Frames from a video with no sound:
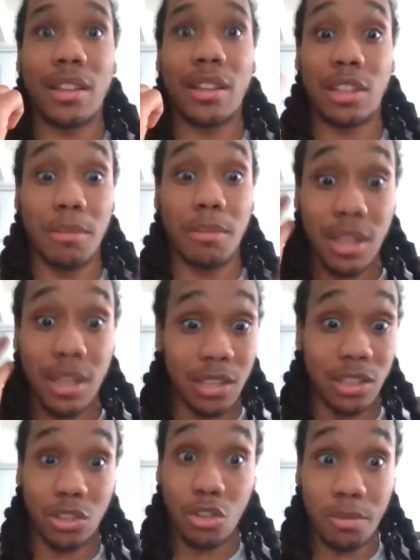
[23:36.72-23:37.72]
To me,
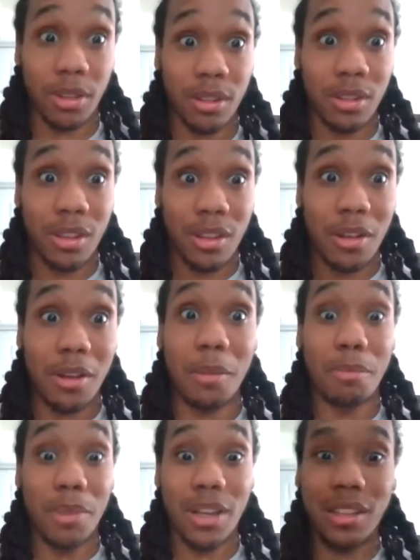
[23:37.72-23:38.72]
it's stupid.
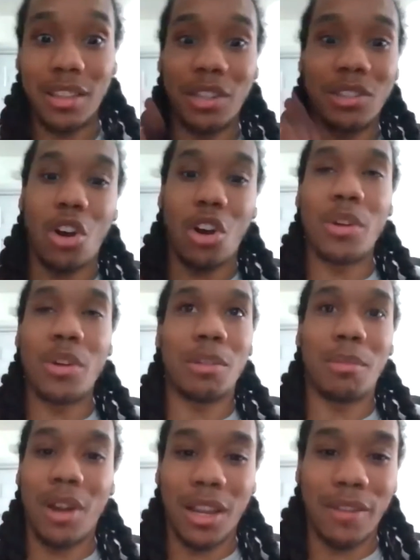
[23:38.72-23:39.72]
But there's always a
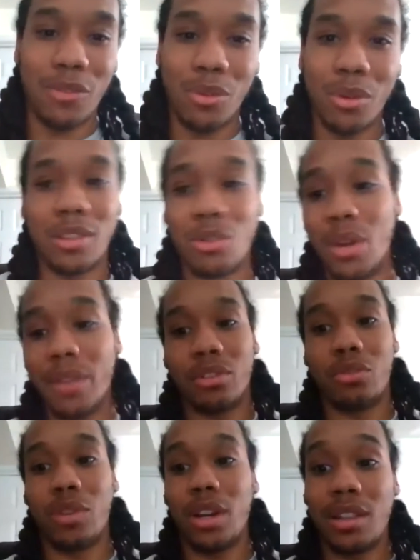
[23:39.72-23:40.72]
market for it. Whoever
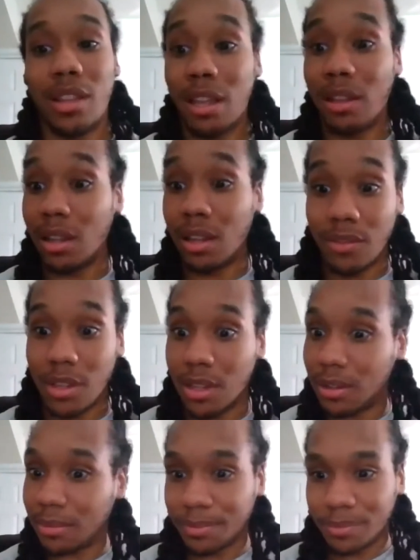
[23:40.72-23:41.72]
created, they loved
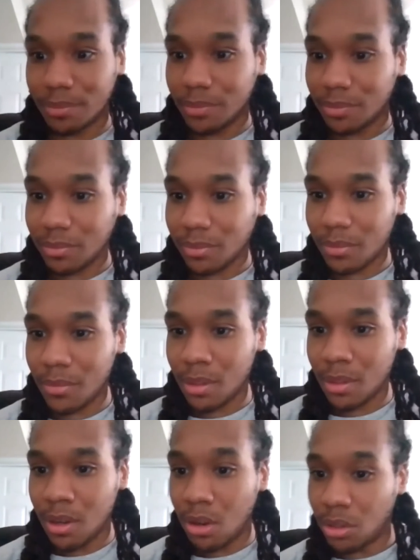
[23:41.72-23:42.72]
it.
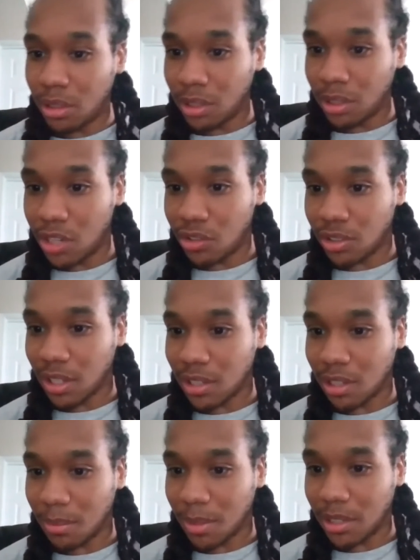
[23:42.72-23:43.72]
Oh, the Kendrick said
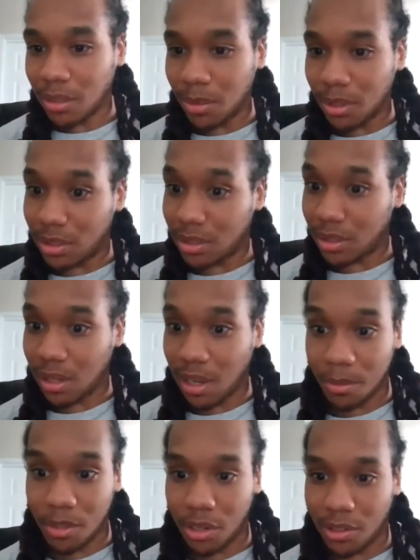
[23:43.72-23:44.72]
something. I actually want to get to that.
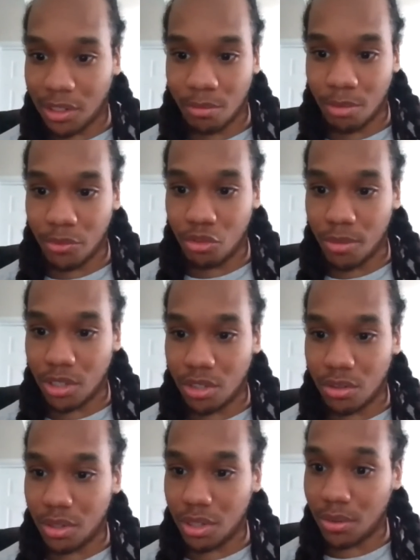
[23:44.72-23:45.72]
I'm curious. I heard both of you mention
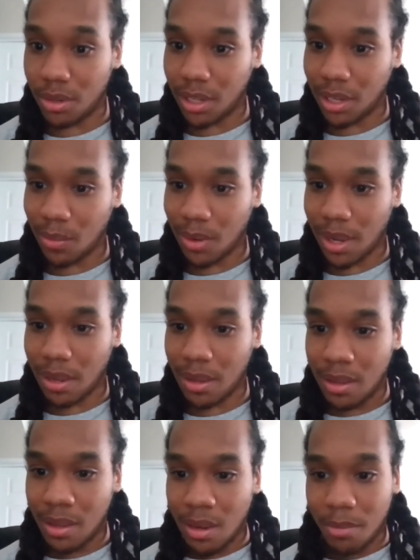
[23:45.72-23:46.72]
Yu-Gi-Oh, and I get why.
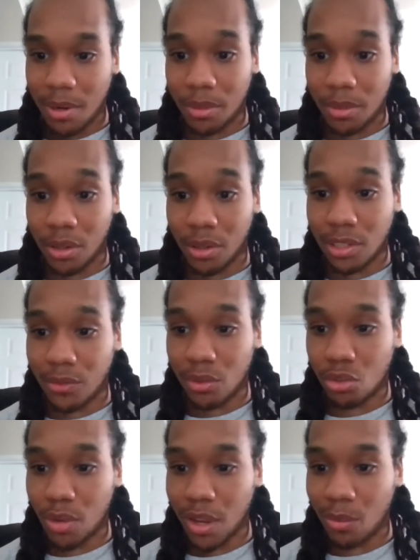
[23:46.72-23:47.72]
But I'm curious if you
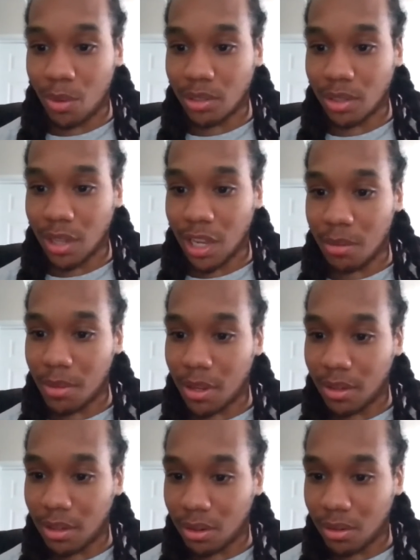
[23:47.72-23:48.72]
two have watched the
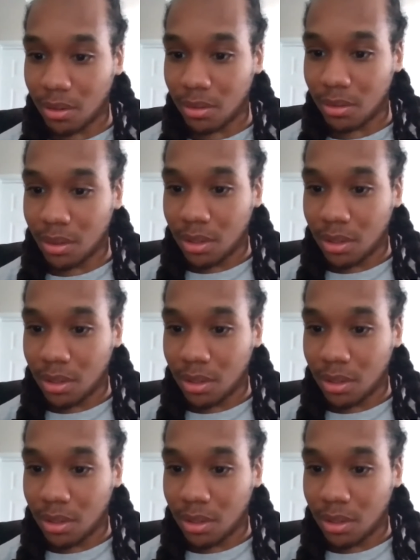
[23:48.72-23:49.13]
anime called.